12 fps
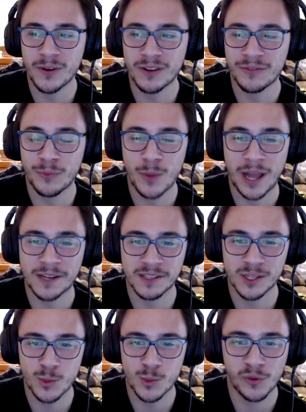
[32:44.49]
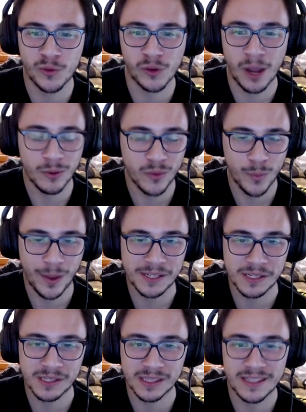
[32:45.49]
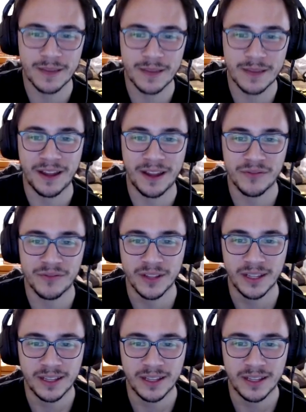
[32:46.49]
to have imagined this movie, I would have imagined them kind of